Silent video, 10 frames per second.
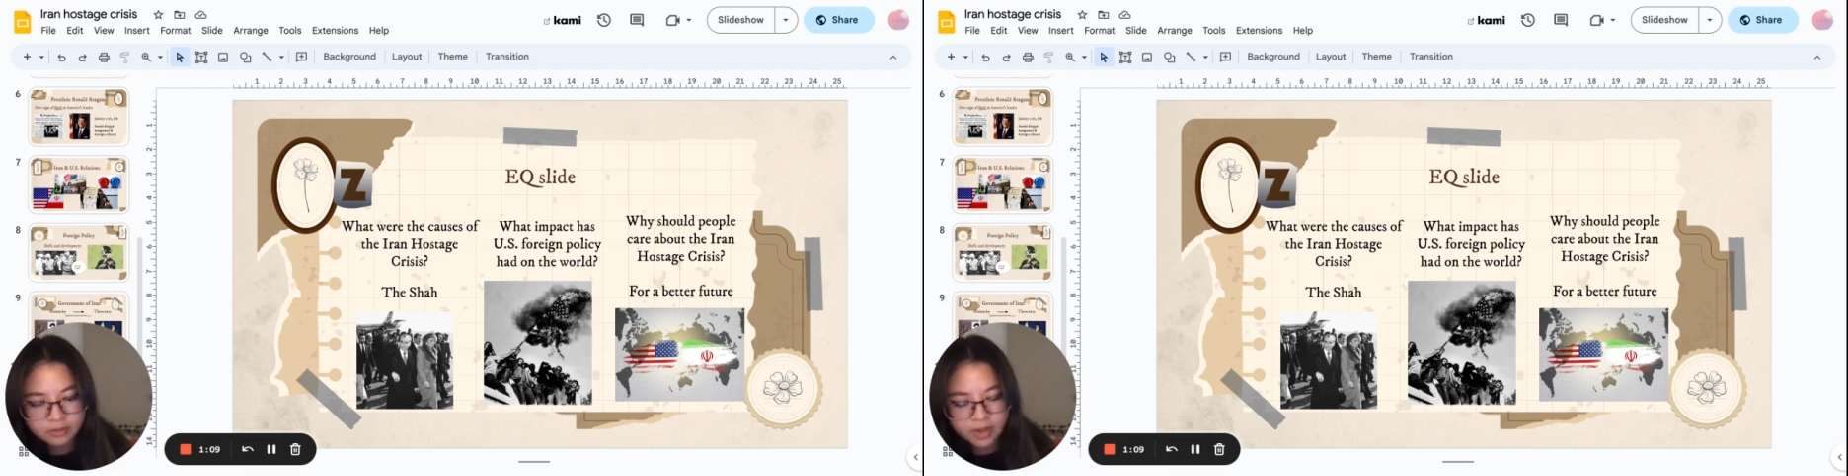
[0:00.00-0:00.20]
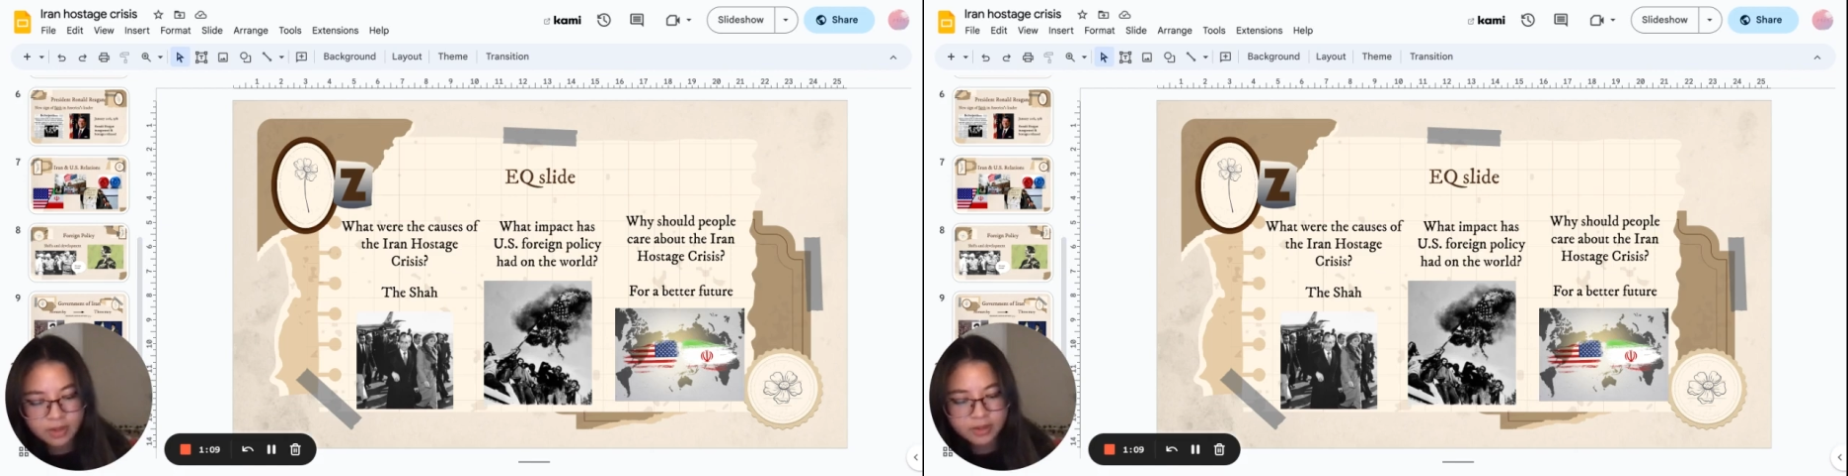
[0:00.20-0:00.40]

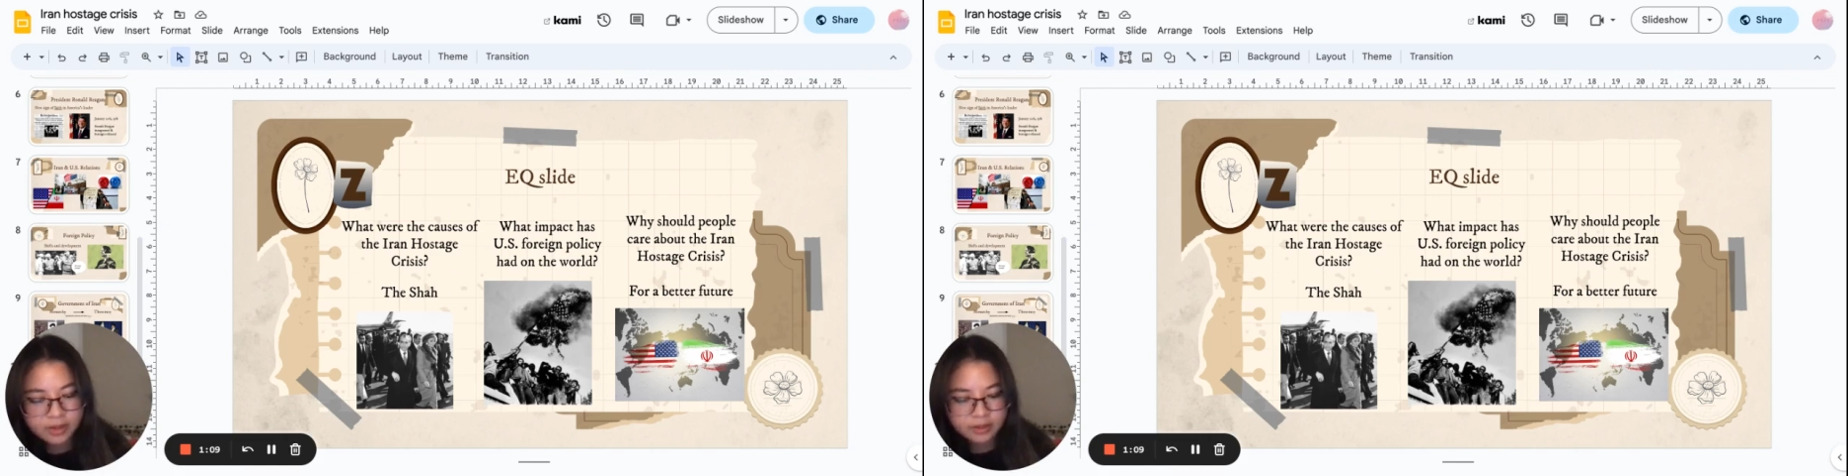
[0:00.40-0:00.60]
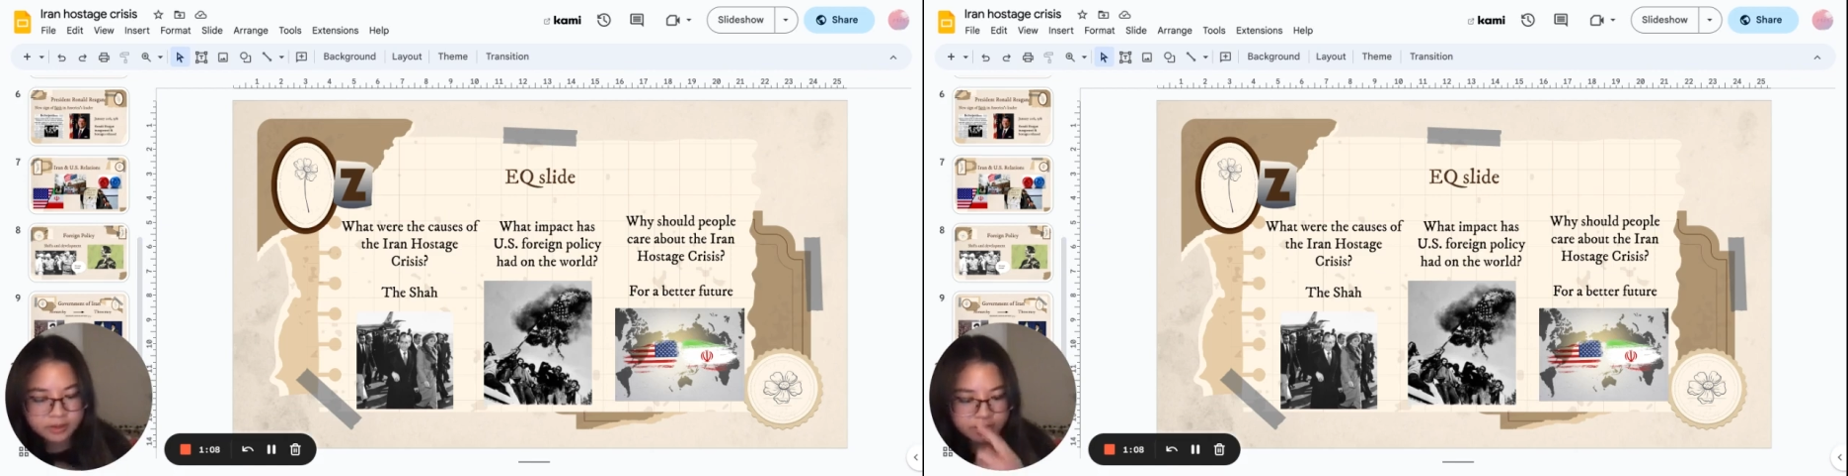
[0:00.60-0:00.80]
Iran
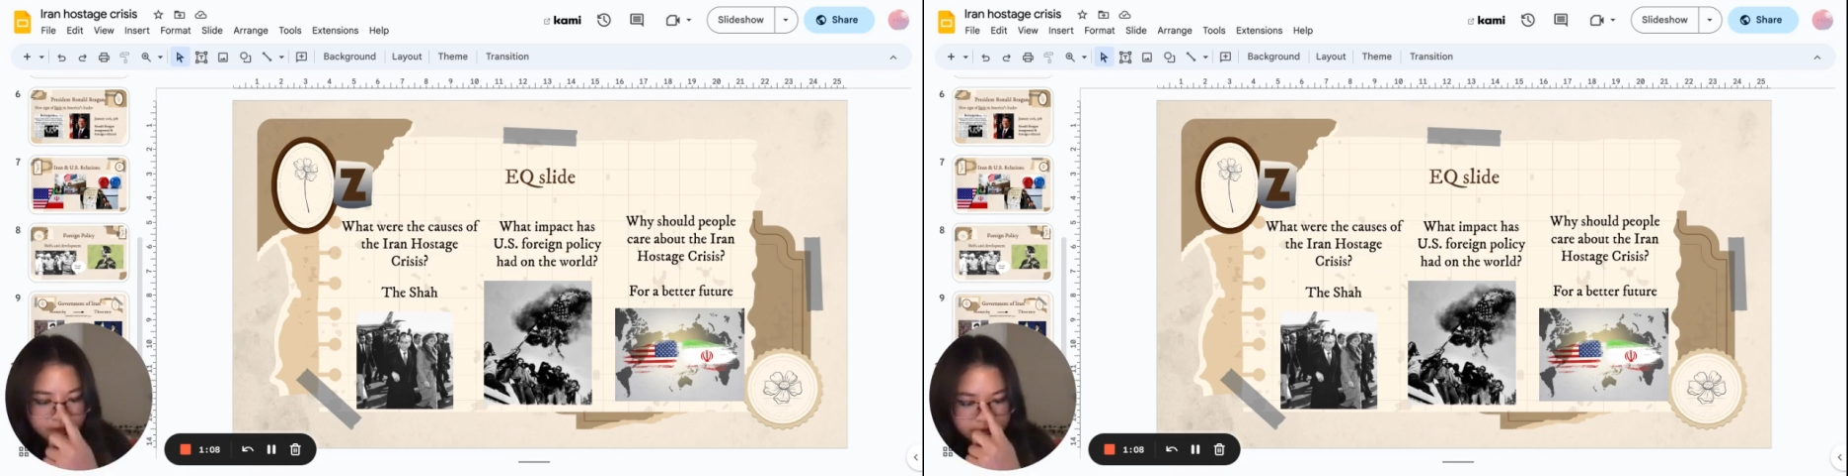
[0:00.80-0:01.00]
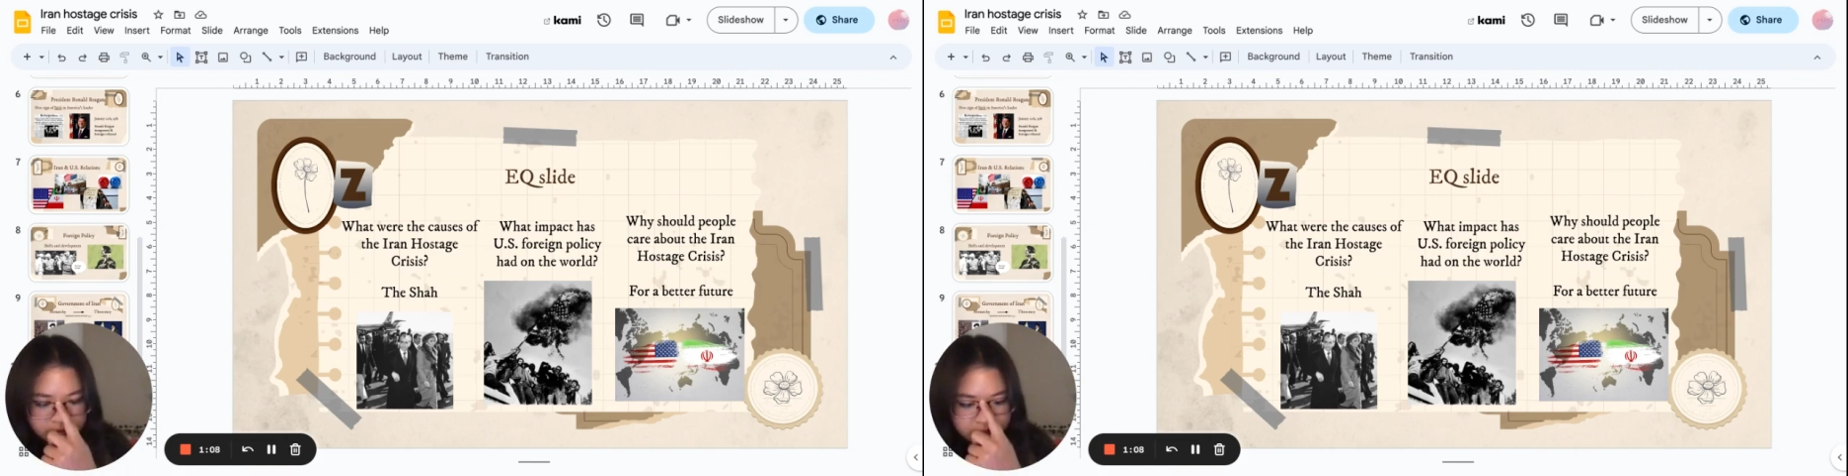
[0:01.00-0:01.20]
and
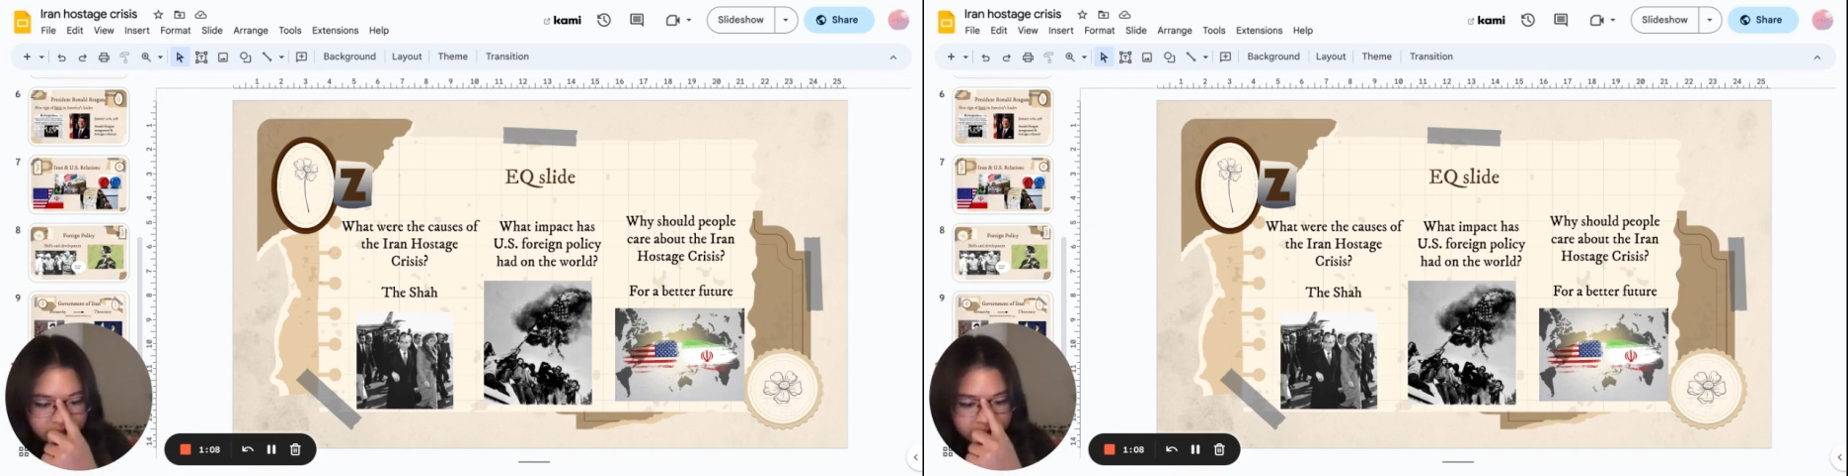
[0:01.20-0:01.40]
its